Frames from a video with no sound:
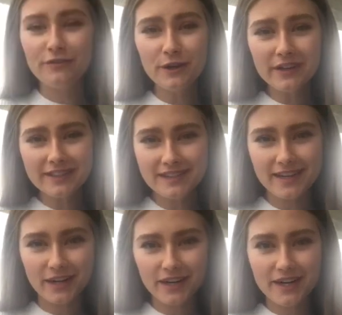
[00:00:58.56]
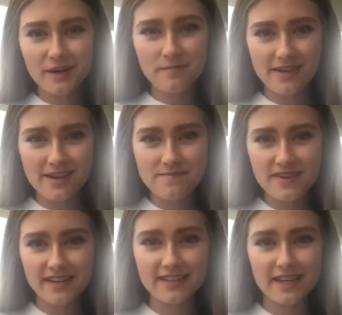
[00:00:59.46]
Food insecurity to me
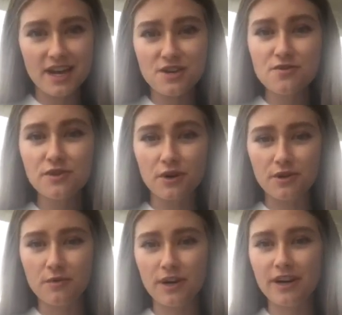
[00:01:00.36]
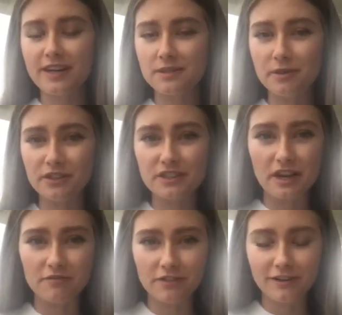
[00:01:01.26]
means that you don't know where your next meal is
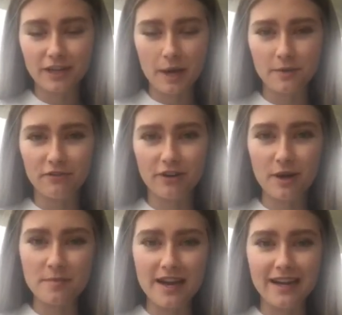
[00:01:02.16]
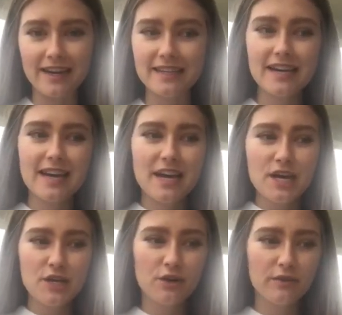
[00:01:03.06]
coming from, and you're